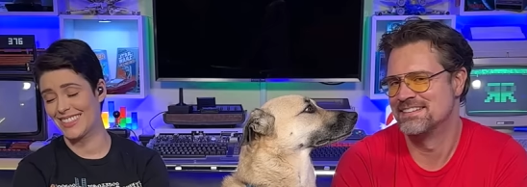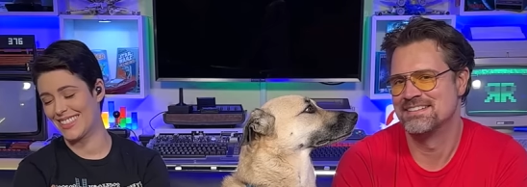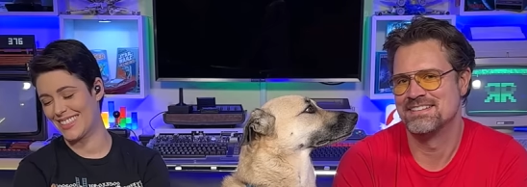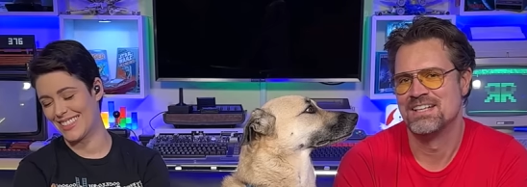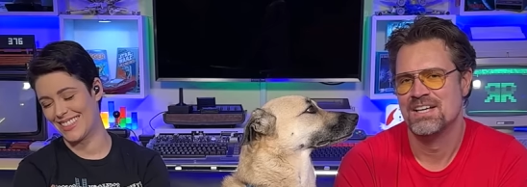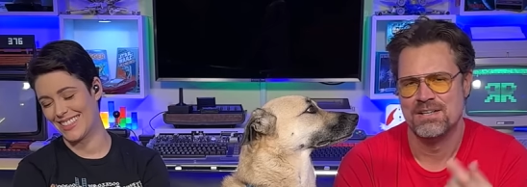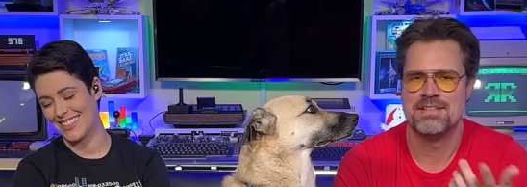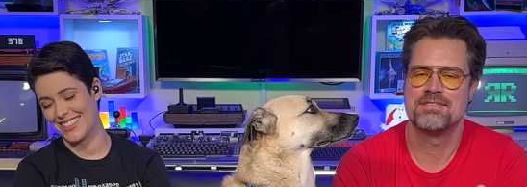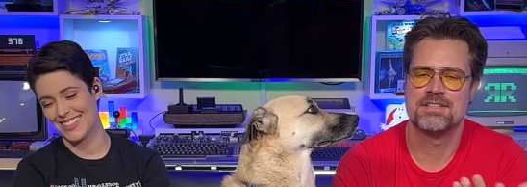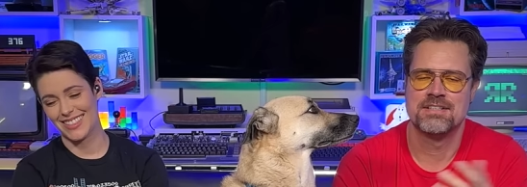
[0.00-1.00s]
Speaker 1: to.
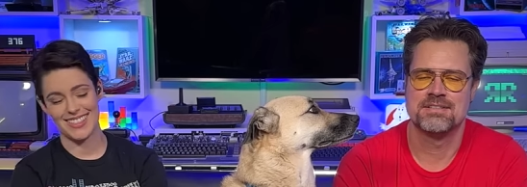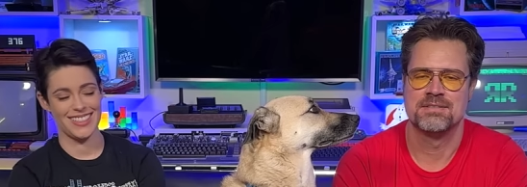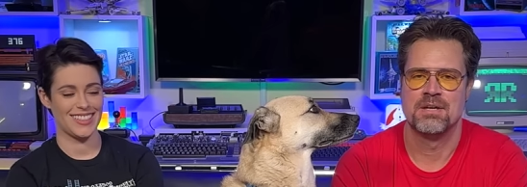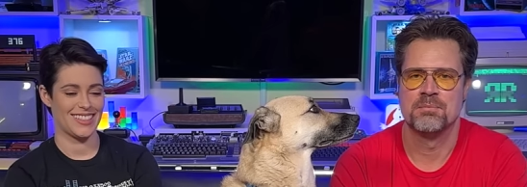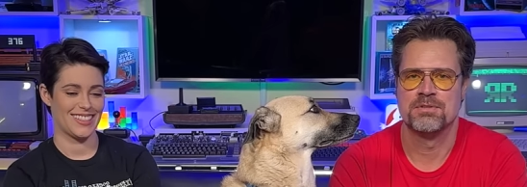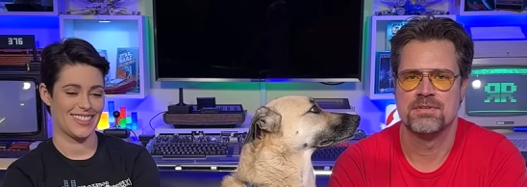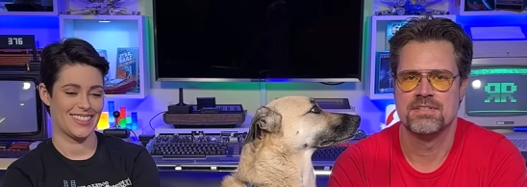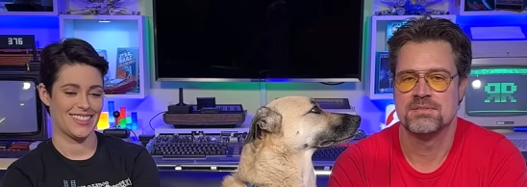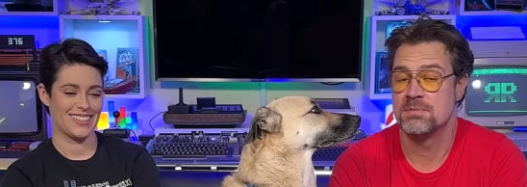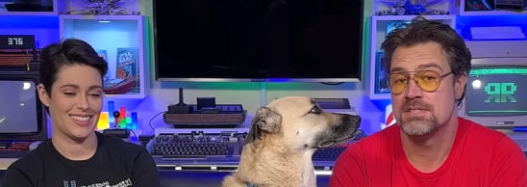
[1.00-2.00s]
He'd have to dial some numbers
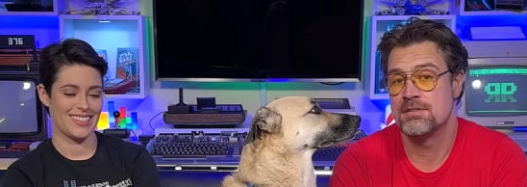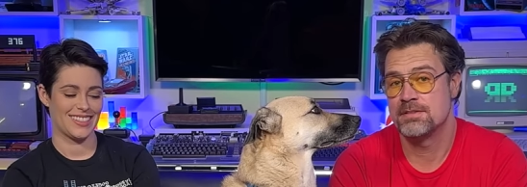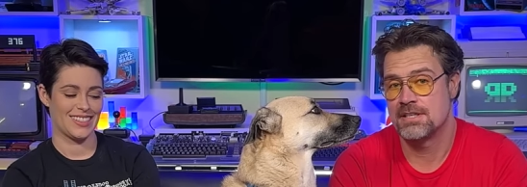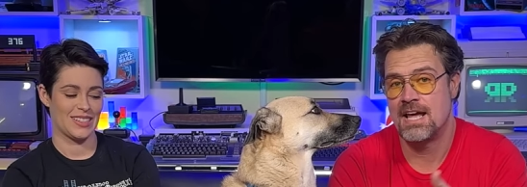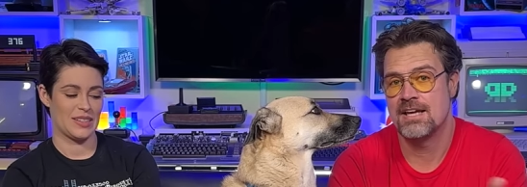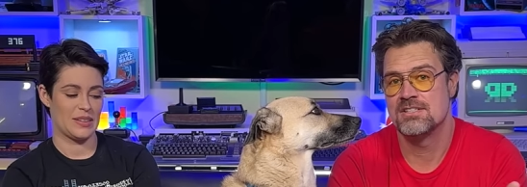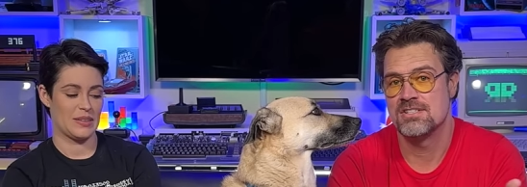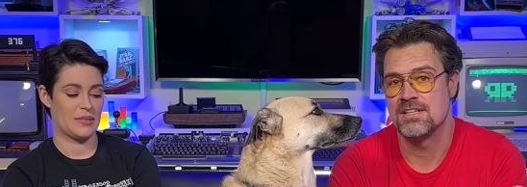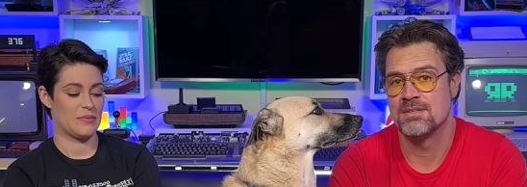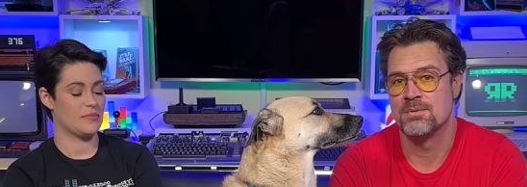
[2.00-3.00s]
first, but see if it can
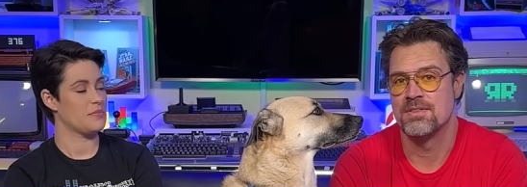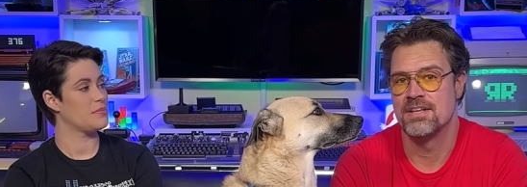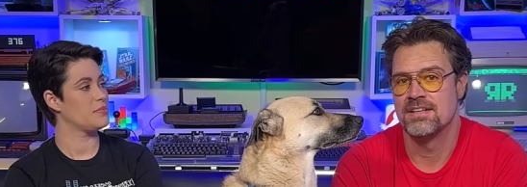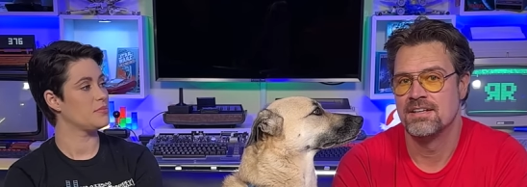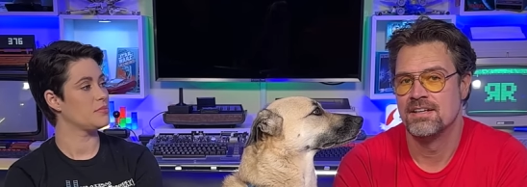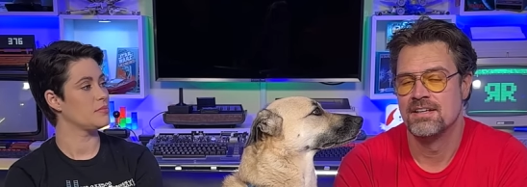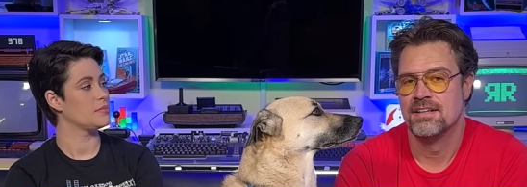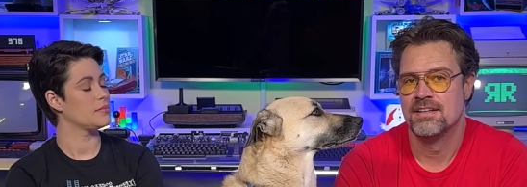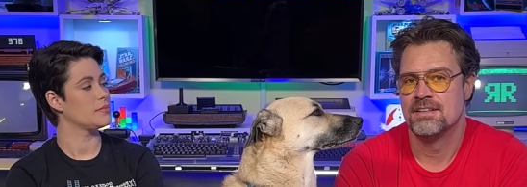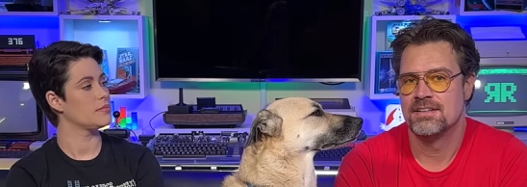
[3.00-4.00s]
handshake with a,
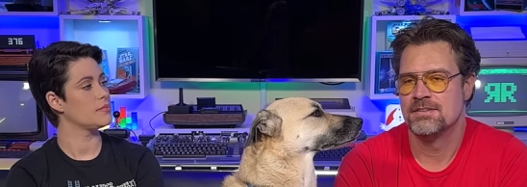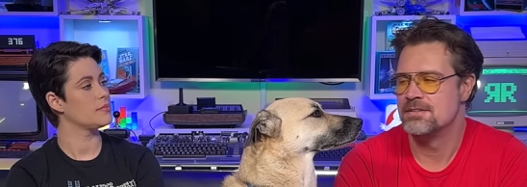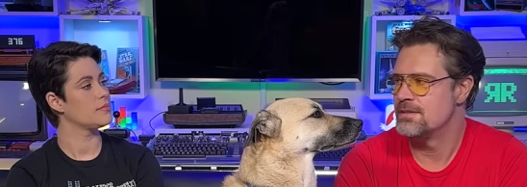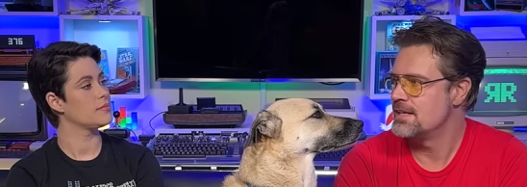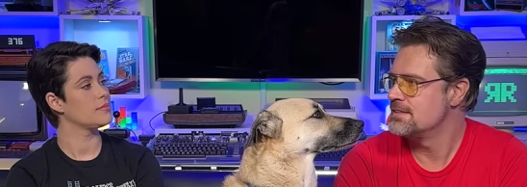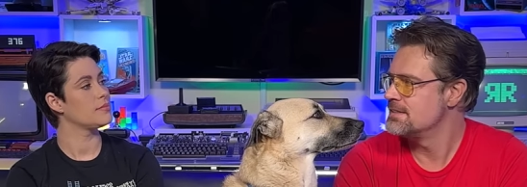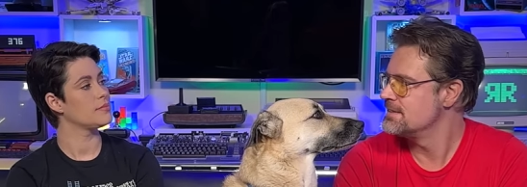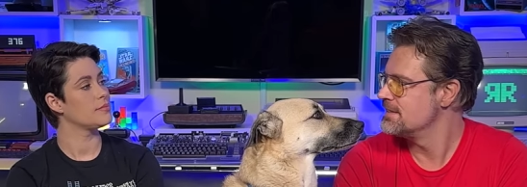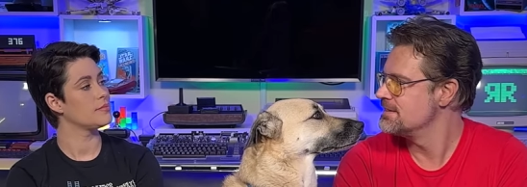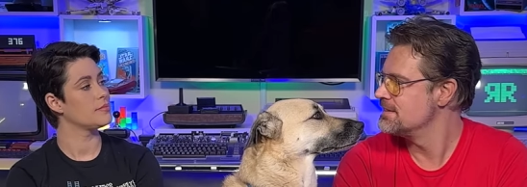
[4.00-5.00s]
you know, do
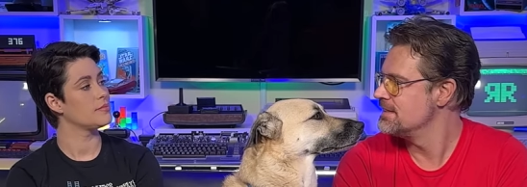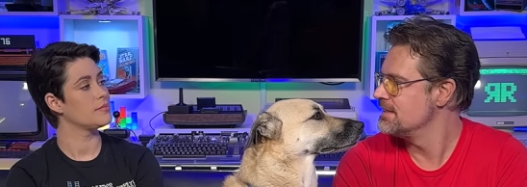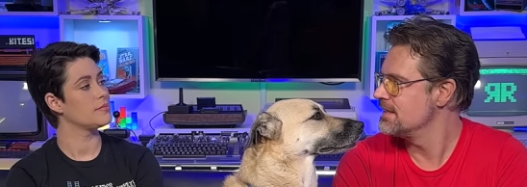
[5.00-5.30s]
ADTT,